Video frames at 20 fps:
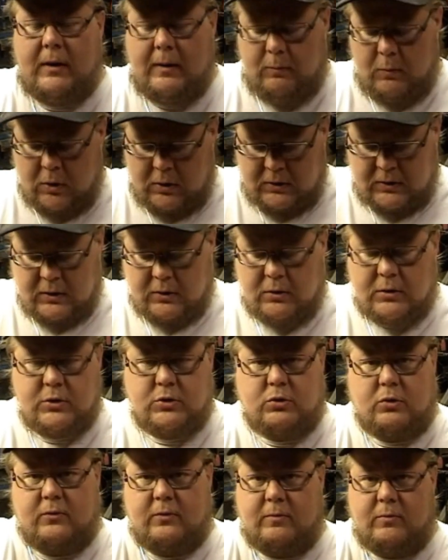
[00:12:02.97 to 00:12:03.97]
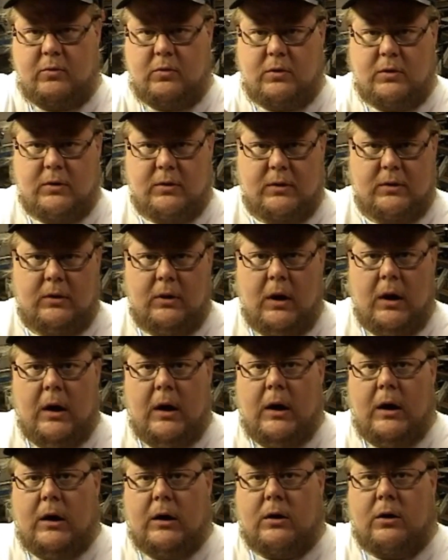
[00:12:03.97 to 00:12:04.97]
I'm not entirely sure if I'm going to
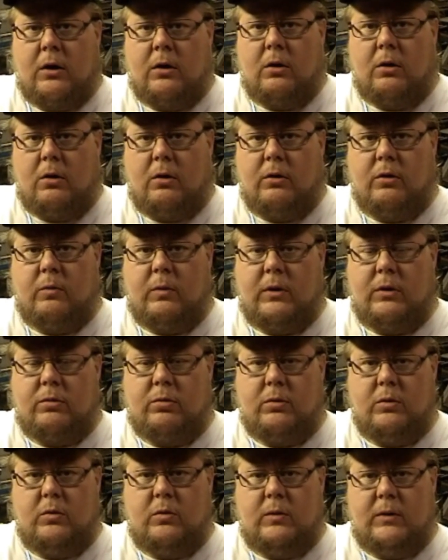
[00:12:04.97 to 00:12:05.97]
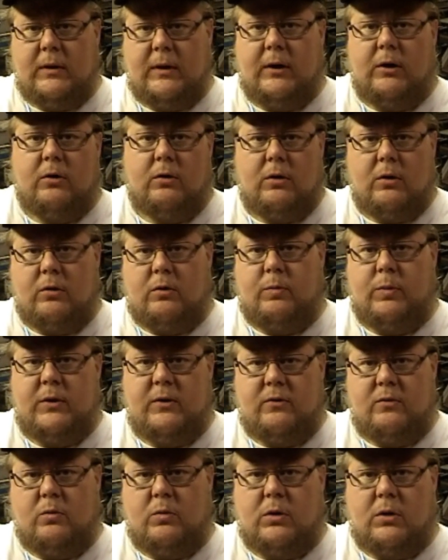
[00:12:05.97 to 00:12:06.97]
cut all the way through and layer another
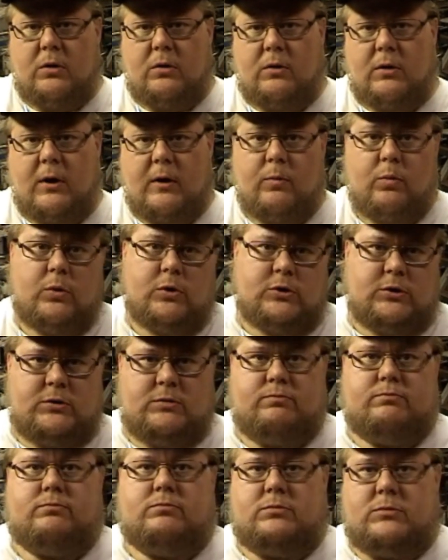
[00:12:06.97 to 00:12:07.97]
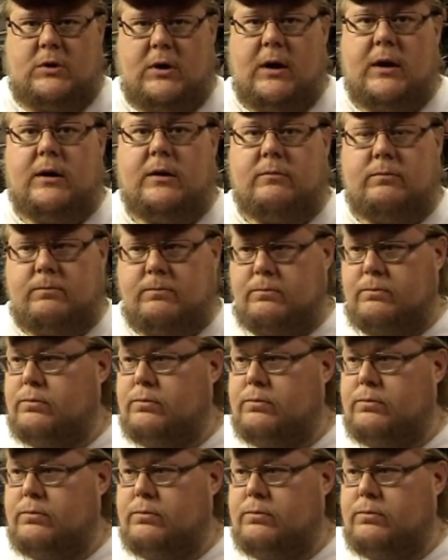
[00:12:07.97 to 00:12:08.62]
piece of wood on top, which kind of